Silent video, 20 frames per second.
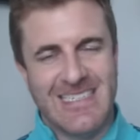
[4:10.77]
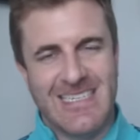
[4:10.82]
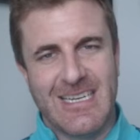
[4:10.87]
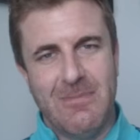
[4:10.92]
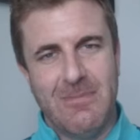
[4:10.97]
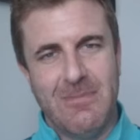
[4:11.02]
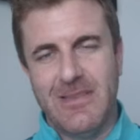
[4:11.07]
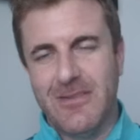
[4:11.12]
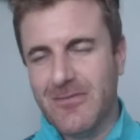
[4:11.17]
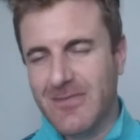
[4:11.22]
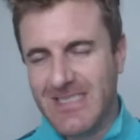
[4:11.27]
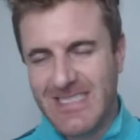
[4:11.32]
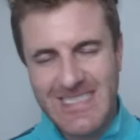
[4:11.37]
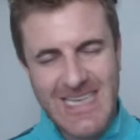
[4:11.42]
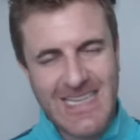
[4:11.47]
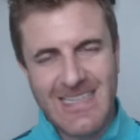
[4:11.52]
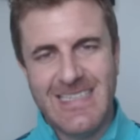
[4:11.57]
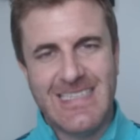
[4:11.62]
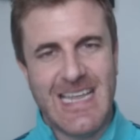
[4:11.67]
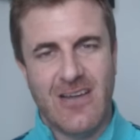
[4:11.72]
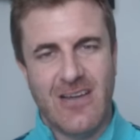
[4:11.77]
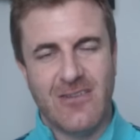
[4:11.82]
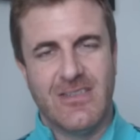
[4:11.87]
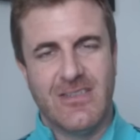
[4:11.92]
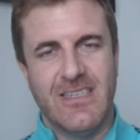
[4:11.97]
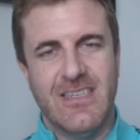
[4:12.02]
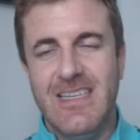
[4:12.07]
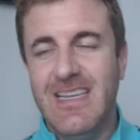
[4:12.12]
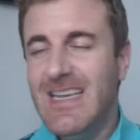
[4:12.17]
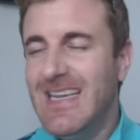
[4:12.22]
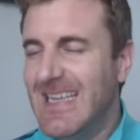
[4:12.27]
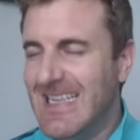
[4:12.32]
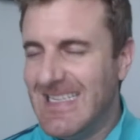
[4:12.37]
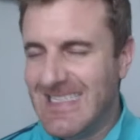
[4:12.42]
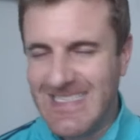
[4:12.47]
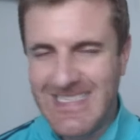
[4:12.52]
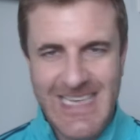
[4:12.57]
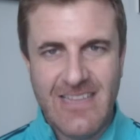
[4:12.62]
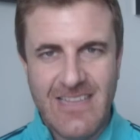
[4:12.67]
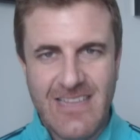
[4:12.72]
Like, I mean, they're insanely talented,
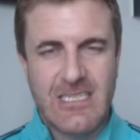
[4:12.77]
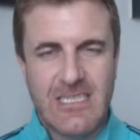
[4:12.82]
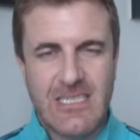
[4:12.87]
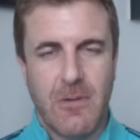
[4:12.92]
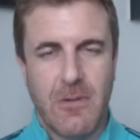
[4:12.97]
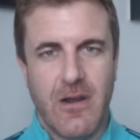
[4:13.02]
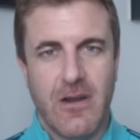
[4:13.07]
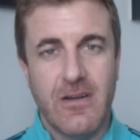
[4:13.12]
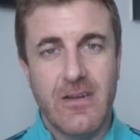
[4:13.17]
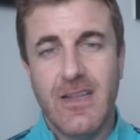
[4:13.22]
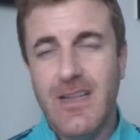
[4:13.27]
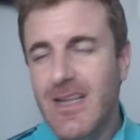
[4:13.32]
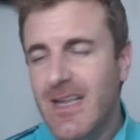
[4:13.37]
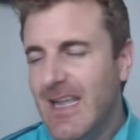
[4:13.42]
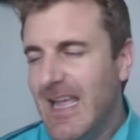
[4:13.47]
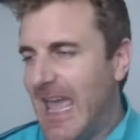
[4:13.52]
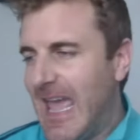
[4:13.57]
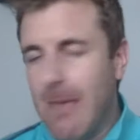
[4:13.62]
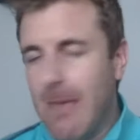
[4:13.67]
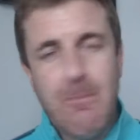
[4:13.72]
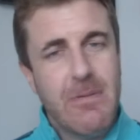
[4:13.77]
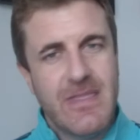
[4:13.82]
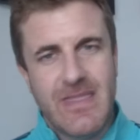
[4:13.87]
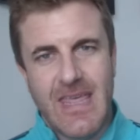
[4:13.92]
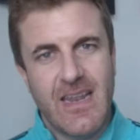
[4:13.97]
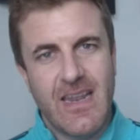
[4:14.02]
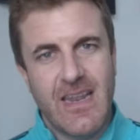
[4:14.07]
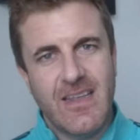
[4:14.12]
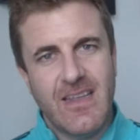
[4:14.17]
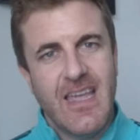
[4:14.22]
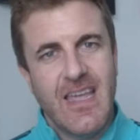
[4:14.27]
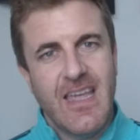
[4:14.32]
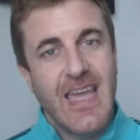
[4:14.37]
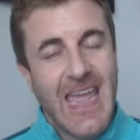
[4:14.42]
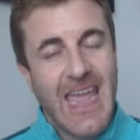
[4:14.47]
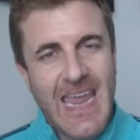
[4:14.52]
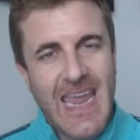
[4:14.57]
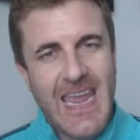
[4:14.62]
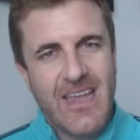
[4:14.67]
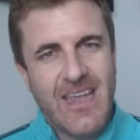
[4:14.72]
insanely smart, empathetic,
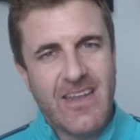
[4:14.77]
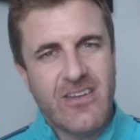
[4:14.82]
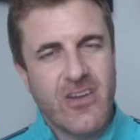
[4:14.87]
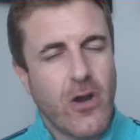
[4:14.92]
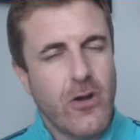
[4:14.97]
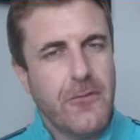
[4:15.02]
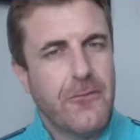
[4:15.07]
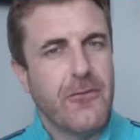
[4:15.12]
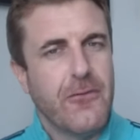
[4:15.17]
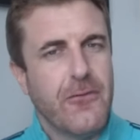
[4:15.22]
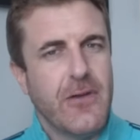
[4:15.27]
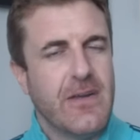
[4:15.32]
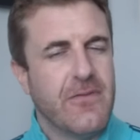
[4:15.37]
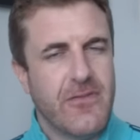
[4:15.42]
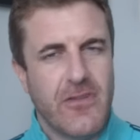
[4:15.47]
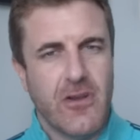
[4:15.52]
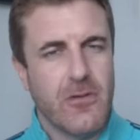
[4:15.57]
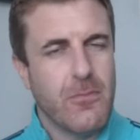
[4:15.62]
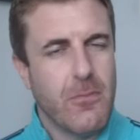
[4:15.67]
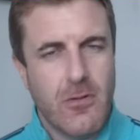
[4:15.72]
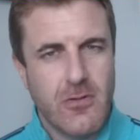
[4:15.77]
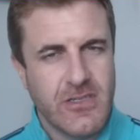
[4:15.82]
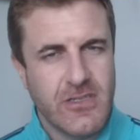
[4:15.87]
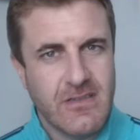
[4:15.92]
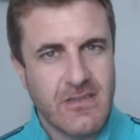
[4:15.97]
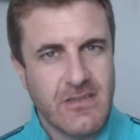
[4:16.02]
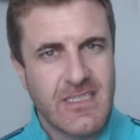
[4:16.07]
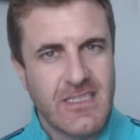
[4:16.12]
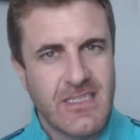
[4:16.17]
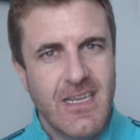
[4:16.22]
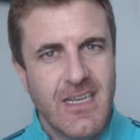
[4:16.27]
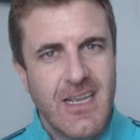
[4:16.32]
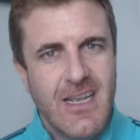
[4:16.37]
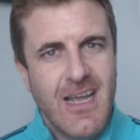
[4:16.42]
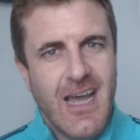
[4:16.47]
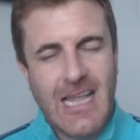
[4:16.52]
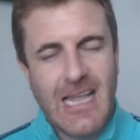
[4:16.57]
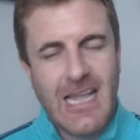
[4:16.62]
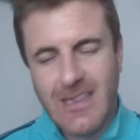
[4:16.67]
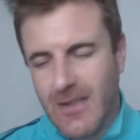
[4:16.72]
and aren't afraid of their emotions.
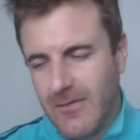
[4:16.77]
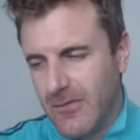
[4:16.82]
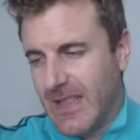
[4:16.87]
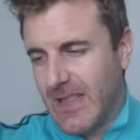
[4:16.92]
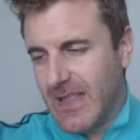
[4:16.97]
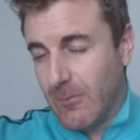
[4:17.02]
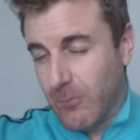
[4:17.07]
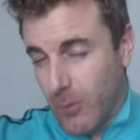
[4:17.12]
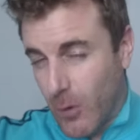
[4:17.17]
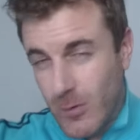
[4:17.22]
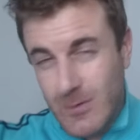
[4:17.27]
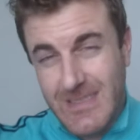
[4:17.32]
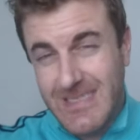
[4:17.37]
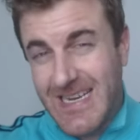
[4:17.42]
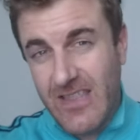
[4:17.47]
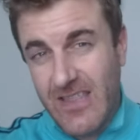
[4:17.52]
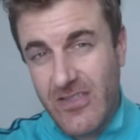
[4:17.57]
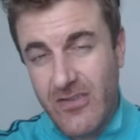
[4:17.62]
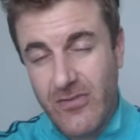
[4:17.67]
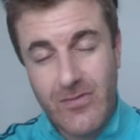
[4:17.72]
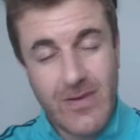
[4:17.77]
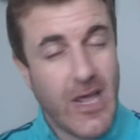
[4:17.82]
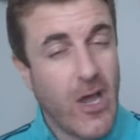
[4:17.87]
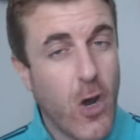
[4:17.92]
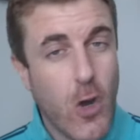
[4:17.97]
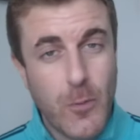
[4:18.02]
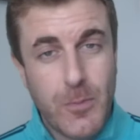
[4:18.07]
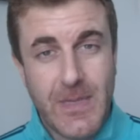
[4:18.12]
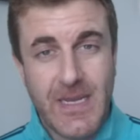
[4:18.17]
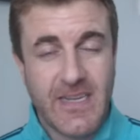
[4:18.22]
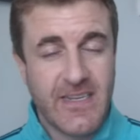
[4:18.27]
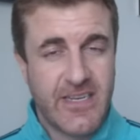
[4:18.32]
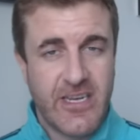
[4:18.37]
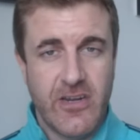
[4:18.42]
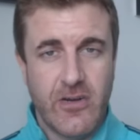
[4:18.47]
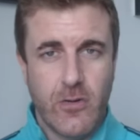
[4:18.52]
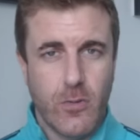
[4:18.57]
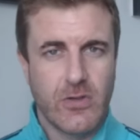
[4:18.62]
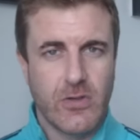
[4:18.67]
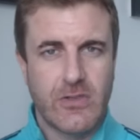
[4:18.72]
I love that they rose together, and I hope they continue
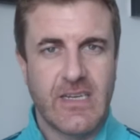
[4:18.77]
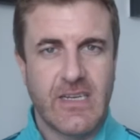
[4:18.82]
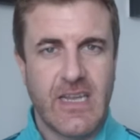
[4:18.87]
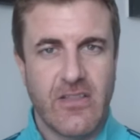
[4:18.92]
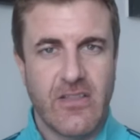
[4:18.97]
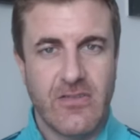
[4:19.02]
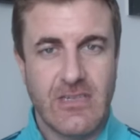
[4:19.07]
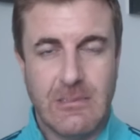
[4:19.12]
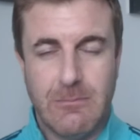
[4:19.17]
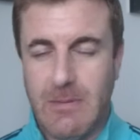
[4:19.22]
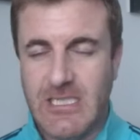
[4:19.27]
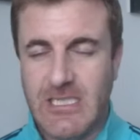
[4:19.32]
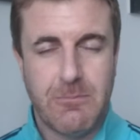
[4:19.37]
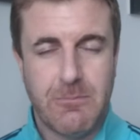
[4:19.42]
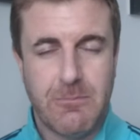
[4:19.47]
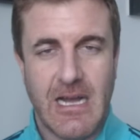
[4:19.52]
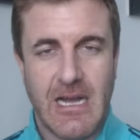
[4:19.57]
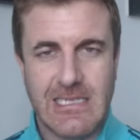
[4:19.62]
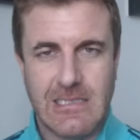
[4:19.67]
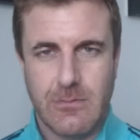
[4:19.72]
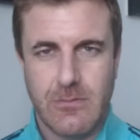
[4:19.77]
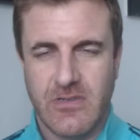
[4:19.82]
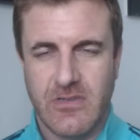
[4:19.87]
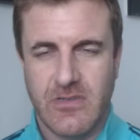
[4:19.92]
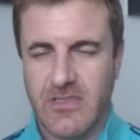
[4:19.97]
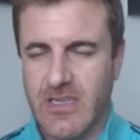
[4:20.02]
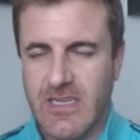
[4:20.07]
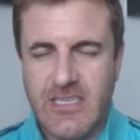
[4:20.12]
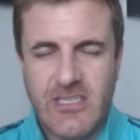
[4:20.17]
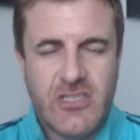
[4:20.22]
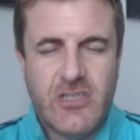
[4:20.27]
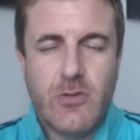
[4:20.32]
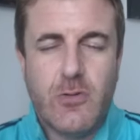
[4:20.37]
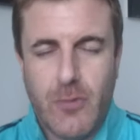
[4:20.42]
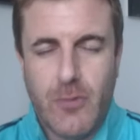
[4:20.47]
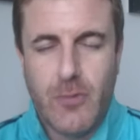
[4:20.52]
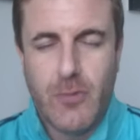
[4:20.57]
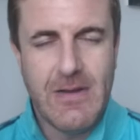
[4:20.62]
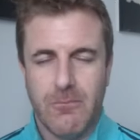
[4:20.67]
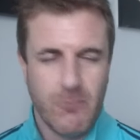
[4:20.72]
to work together as much as possible because they just do
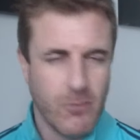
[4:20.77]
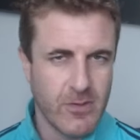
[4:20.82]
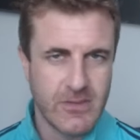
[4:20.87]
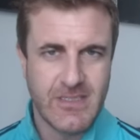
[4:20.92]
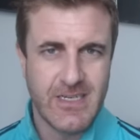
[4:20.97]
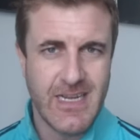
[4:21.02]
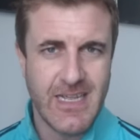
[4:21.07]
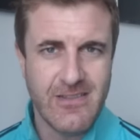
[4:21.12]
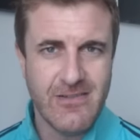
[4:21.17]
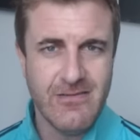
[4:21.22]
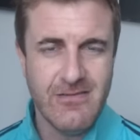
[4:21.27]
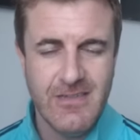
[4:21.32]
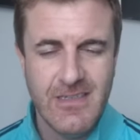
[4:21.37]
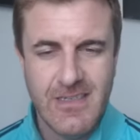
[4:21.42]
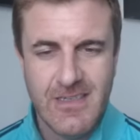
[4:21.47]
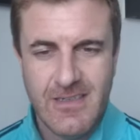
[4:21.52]
great work together.